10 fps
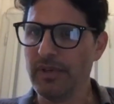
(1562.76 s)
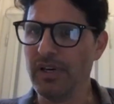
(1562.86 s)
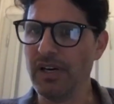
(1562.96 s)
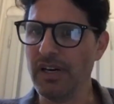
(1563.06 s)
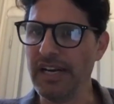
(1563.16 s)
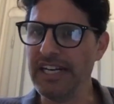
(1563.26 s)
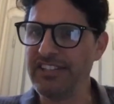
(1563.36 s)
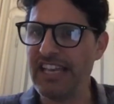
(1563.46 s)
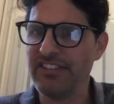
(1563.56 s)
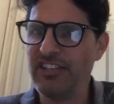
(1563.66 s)
Uh, any
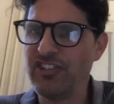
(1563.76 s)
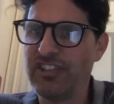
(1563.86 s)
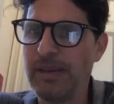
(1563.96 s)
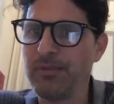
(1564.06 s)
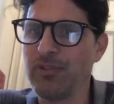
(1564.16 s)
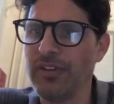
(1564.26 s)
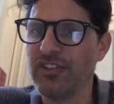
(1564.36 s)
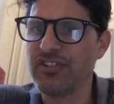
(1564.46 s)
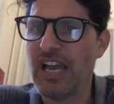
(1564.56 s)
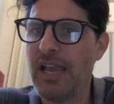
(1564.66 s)
assassination attempts during this
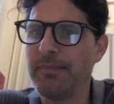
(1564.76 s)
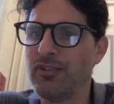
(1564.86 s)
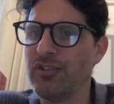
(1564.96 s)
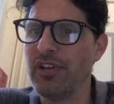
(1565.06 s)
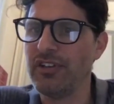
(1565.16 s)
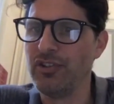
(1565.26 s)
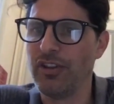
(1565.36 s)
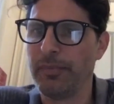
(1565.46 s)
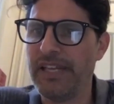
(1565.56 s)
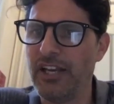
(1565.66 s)
time uh, due to
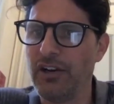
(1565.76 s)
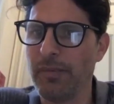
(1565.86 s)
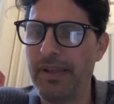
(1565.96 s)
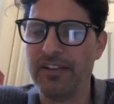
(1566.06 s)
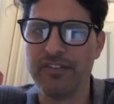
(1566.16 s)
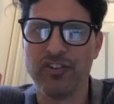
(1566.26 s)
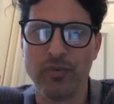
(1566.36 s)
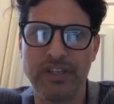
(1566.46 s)
the plague or rebellions of the sort?